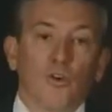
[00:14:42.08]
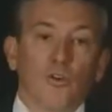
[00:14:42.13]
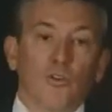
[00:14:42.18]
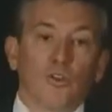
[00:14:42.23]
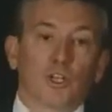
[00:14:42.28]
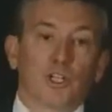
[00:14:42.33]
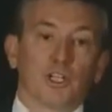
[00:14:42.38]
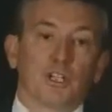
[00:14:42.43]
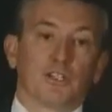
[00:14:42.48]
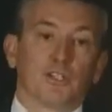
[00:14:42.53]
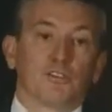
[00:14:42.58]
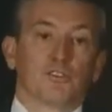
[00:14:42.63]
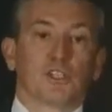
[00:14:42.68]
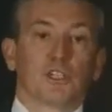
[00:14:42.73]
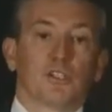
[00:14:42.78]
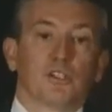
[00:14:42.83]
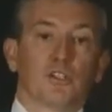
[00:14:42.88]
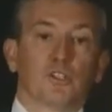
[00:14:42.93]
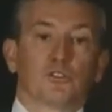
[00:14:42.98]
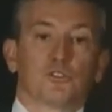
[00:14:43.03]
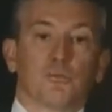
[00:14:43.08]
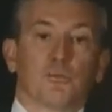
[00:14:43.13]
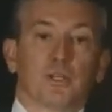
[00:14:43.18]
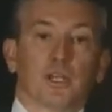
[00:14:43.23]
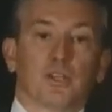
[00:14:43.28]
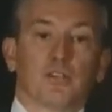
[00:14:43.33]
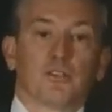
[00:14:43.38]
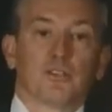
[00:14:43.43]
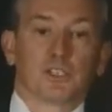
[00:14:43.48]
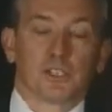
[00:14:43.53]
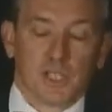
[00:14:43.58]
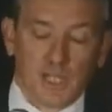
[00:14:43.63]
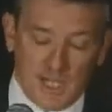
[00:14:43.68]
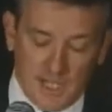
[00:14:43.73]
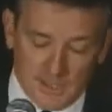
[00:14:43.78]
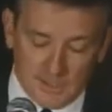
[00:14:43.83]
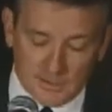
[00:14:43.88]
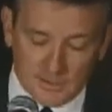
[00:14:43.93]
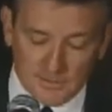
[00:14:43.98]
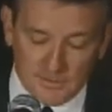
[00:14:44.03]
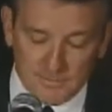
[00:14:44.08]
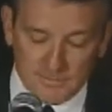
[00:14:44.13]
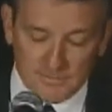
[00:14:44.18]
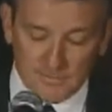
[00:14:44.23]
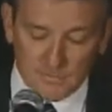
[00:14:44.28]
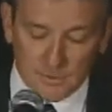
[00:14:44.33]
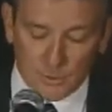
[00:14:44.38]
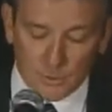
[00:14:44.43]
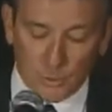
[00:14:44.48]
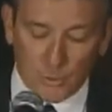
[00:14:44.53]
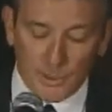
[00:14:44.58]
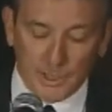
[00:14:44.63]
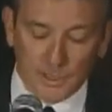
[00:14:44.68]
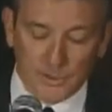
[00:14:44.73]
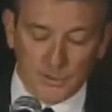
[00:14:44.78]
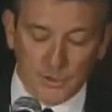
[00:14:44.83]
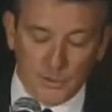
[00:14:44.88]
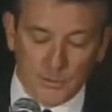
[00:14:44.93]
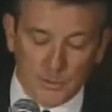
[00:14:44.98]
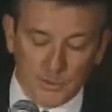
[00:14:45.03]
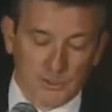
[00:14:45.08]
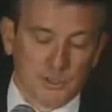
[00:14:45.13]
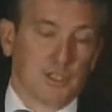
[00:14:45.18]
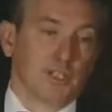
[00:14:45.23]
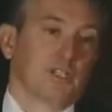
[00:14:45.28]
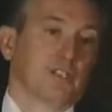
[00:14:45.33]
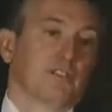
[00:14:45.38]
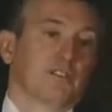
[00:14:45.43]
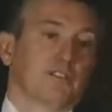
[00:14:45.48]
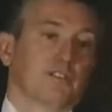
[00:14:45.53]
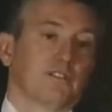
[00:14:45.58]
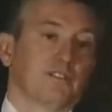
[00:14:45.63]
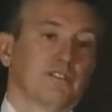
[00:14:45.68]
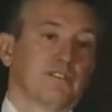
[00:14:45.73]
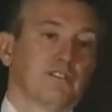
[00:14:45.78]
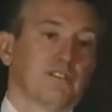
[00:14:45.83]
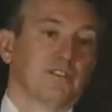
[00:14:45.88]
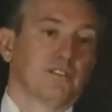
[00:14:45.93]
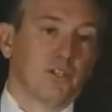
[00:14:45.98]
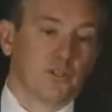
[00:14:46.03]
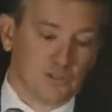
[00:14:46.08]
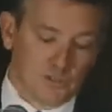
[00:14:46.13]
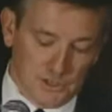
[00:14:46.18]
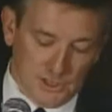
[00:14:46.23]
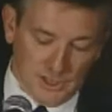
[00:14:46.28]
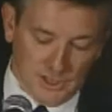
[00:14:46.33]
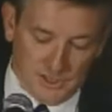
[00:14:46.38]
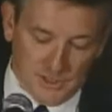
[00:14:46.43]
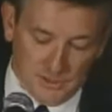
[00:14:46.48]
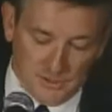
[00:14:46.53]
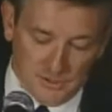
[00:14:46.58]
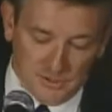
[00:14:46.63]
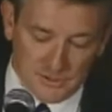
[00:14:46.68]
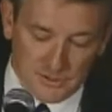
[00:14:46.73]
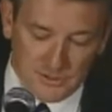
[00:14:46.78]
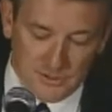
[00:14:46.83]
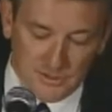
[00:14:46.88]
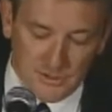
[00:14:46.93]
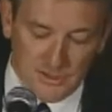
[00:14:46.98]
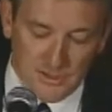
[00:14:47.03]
Looking at the CEOs from the other states, 22% of those CEOs